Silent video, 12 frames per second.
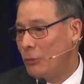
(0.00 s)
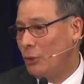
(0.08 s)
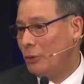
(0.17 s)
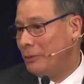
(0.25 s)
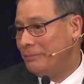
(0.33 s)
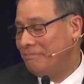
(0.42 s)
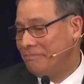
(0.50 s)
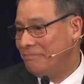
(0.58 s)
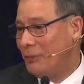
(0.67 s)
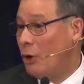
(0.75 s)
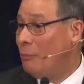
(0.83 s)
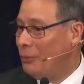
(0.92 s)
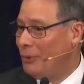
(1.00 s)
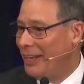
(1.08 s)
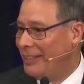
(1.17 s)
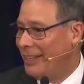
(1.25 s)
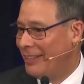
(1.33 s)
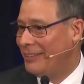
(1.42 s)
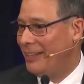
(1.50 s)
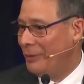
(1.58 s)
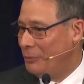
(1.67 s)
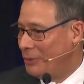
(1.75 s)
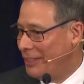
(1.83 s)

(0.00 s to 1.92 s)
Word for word: you know, humble at that time.